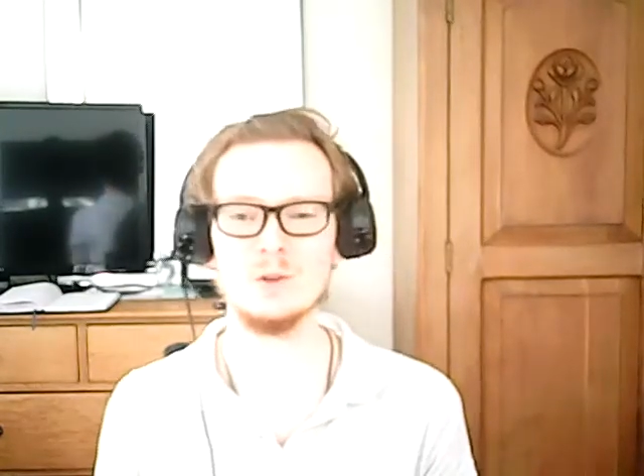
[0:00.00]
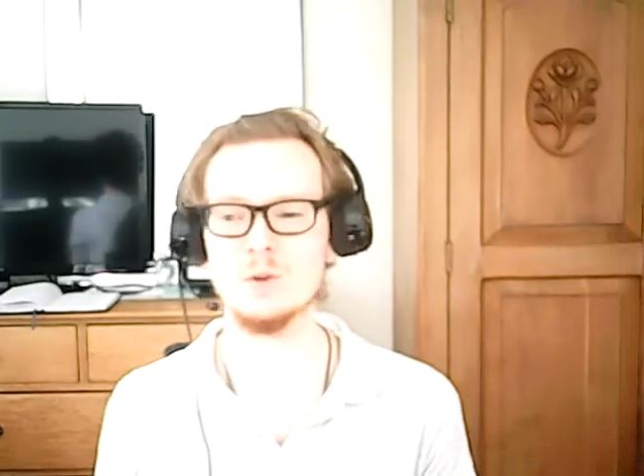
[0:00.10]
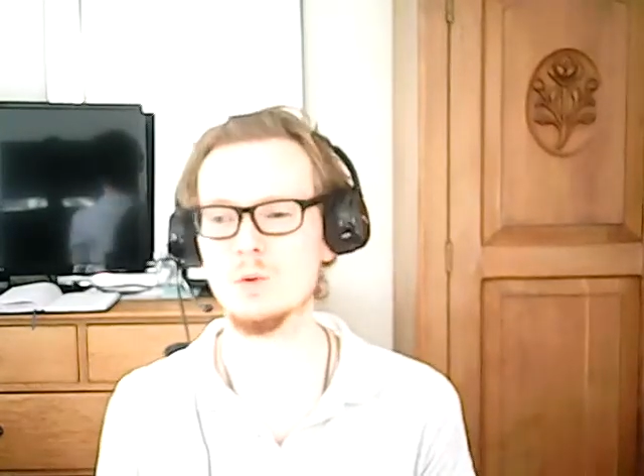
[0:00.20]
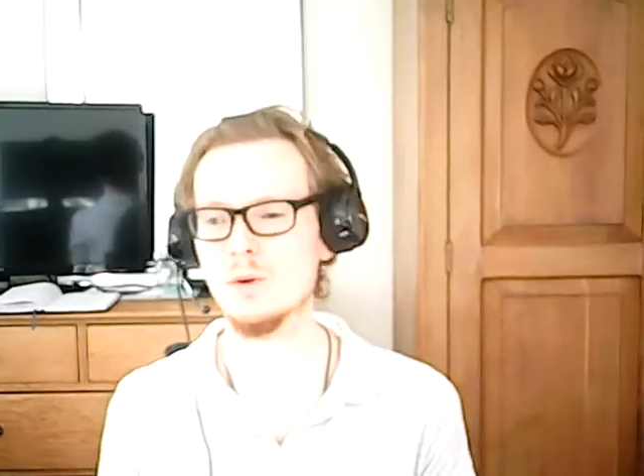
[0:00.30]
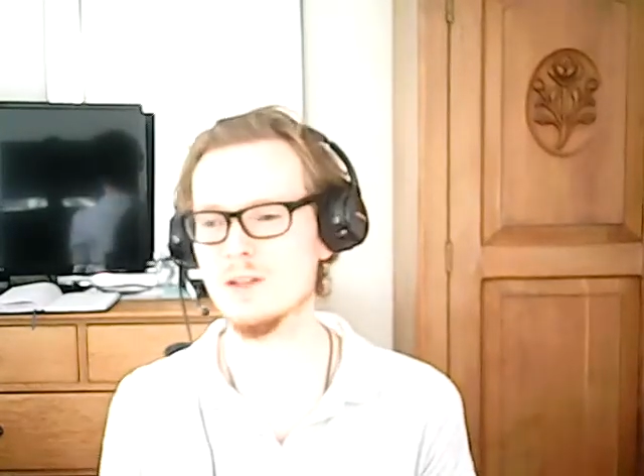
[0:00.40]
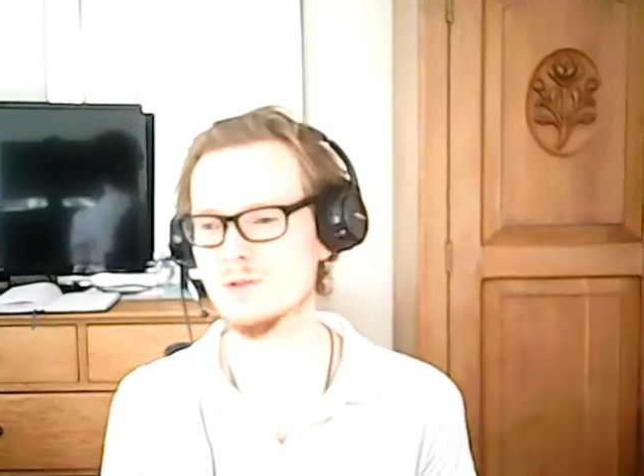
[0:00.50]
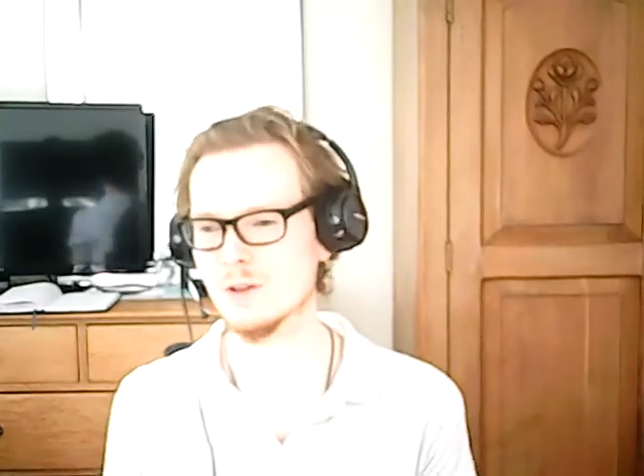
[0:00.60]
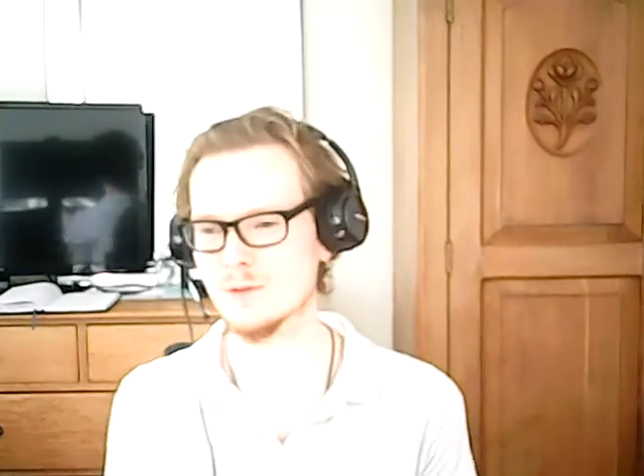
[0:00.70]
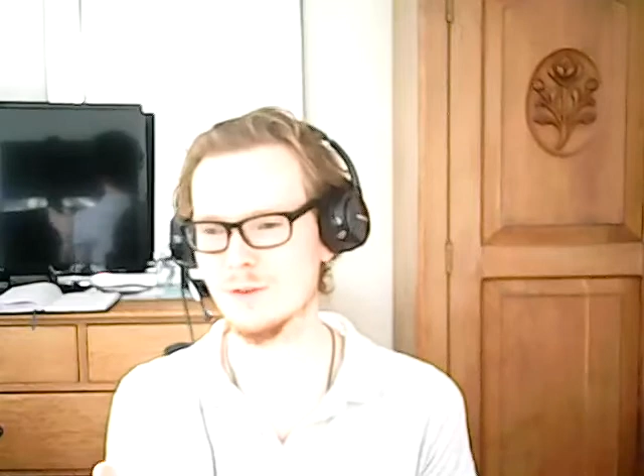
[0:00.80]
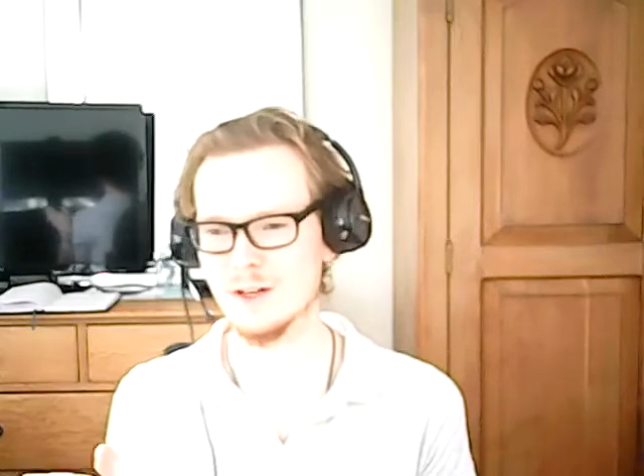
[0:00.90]
always
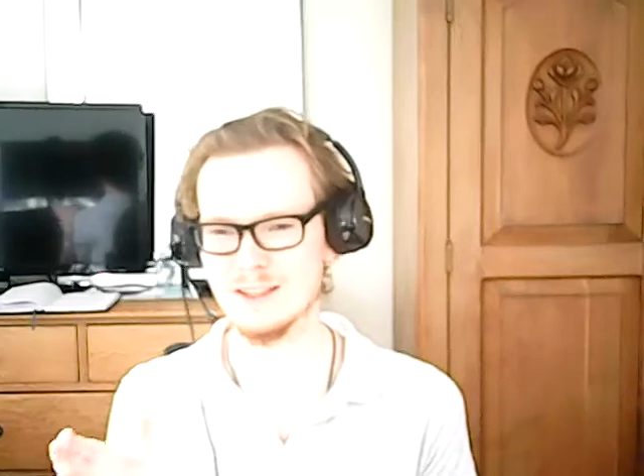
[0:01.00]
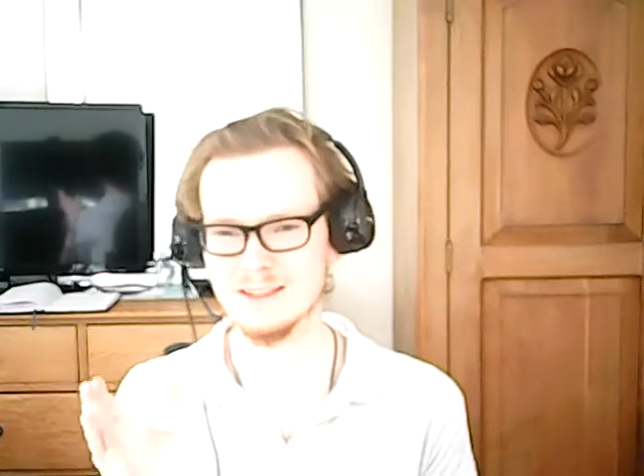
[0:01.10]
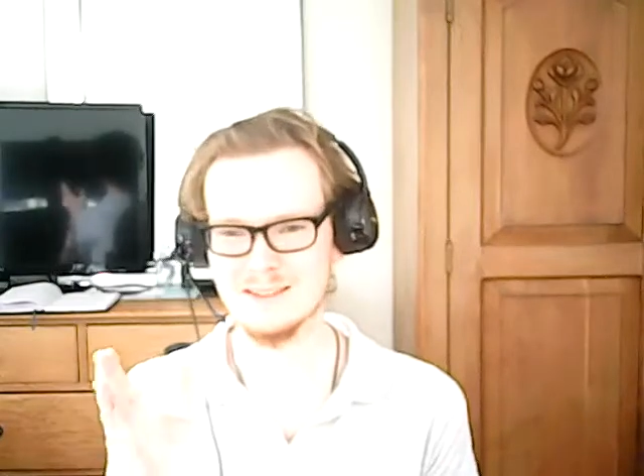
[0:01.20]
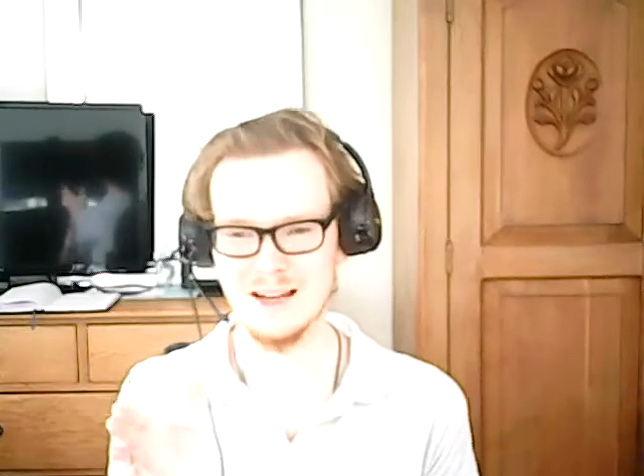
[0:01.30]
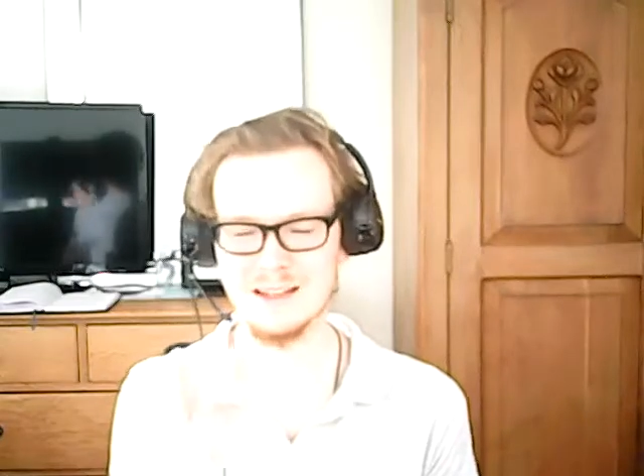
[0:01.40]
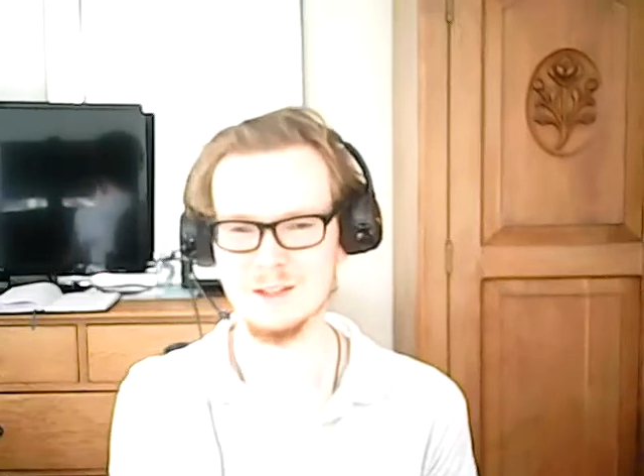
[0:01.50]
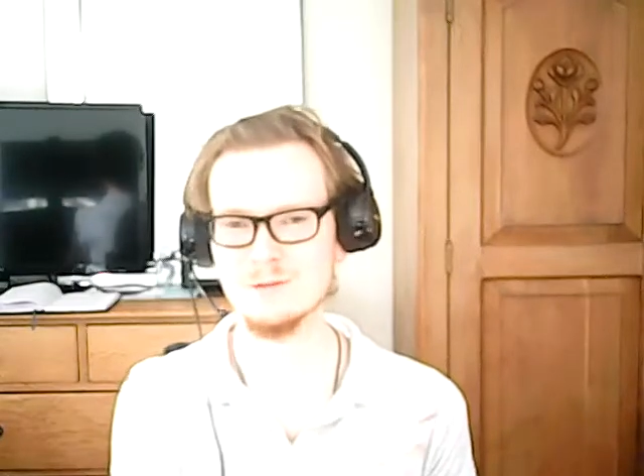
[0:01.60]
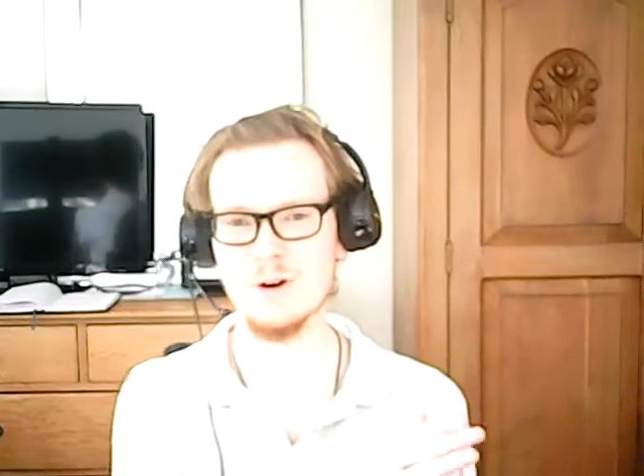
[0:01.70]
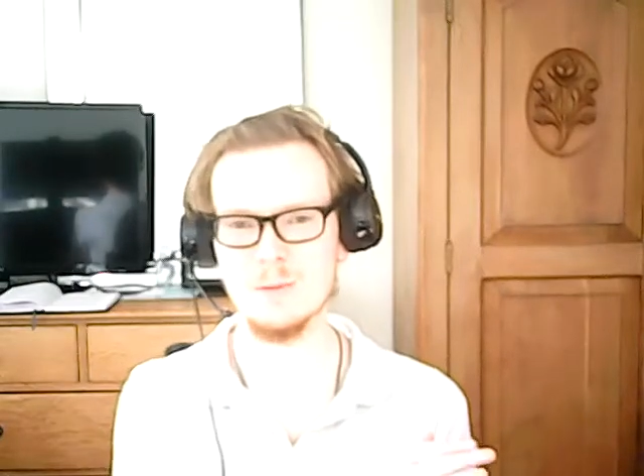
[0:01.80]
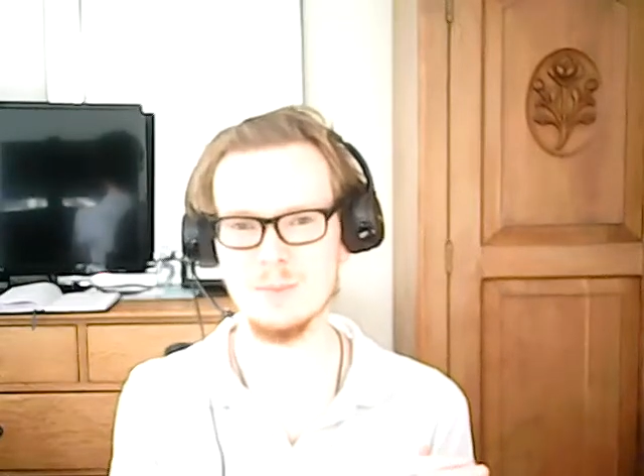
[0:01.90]
trying to find exactly the
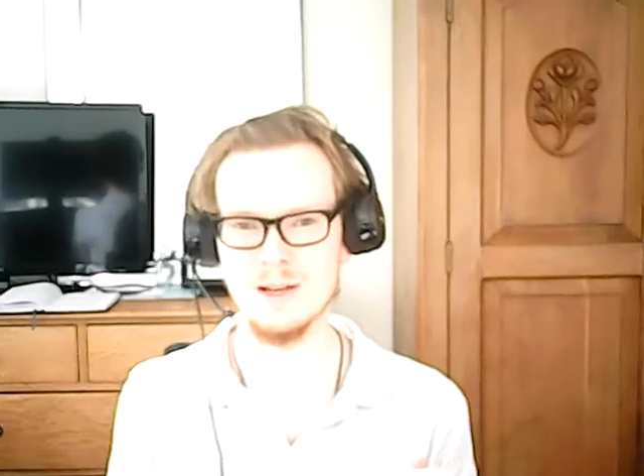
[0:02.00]
right